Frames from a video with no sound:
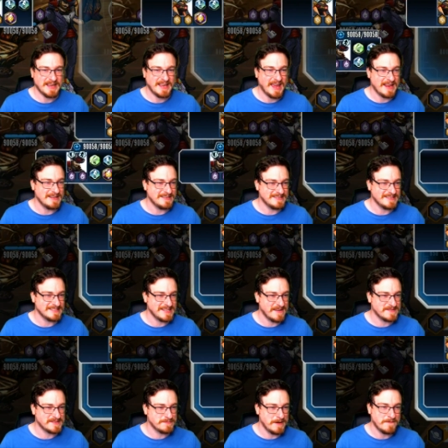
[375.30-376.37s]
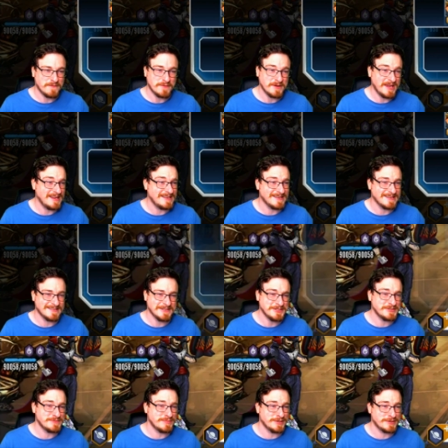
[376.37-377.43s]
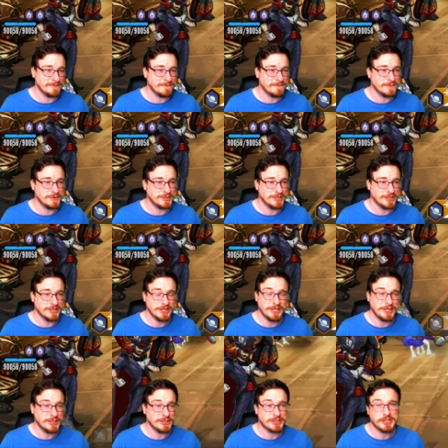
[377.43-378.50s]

again, does he have speed? Well, he does, but unfortunately his